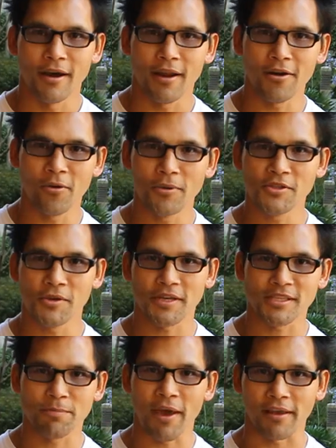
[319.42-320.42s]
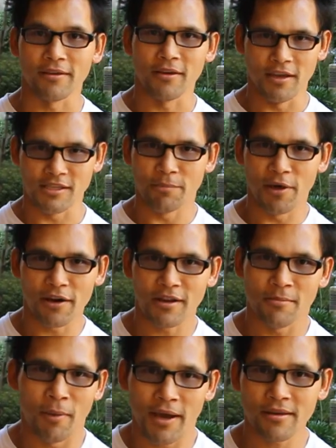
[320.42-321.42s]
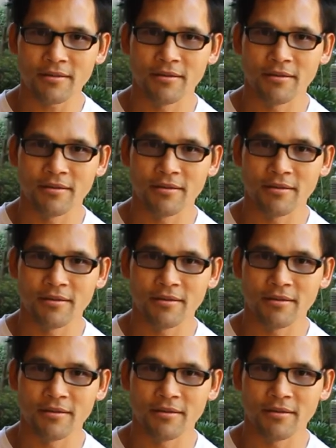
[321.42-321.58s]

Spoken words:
I don't know what to expect. Is it better than mine?